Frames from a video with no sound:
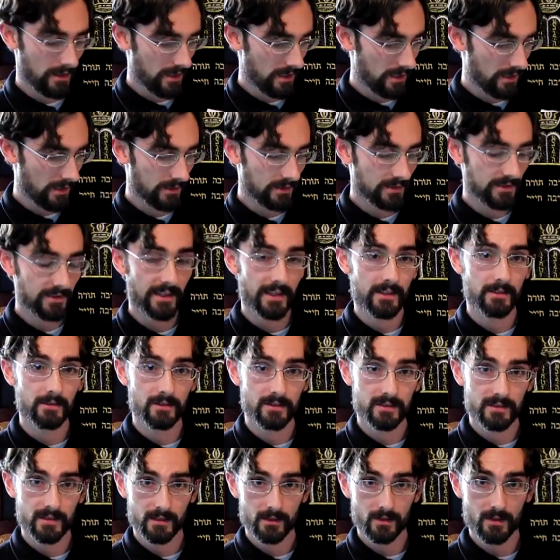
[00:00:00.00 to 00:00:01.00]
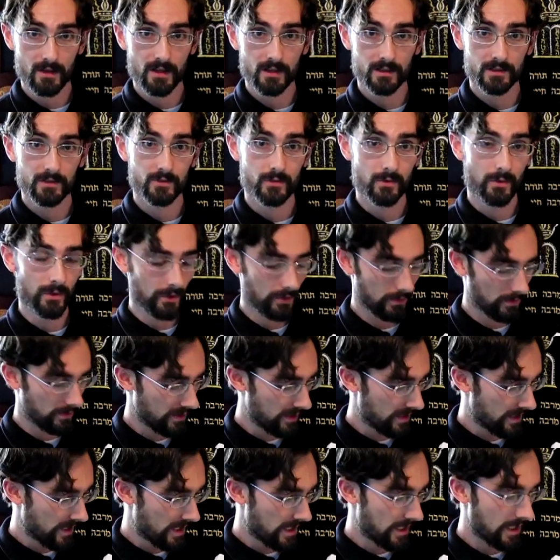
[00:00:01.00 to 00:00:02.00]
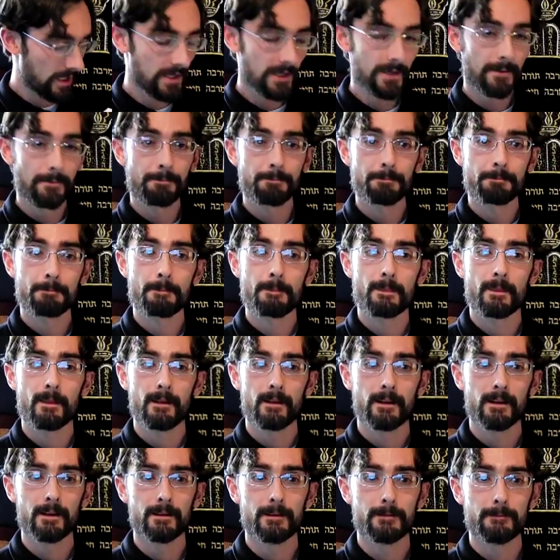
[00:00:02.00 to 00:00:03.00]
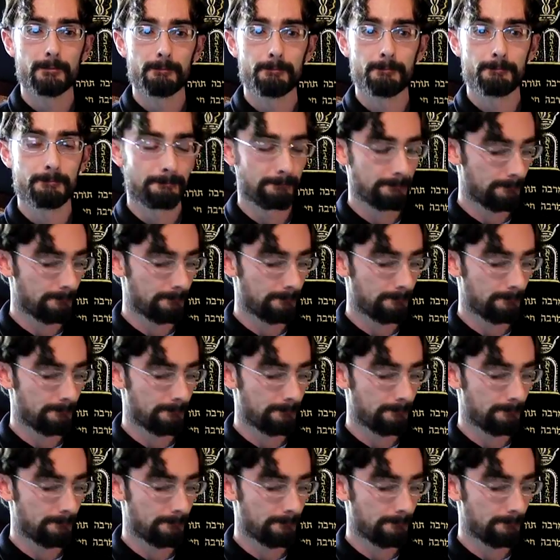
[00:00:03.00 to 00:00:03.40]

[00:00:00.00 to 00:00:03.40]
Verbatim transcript: uh, standard synagogue scroll. Um,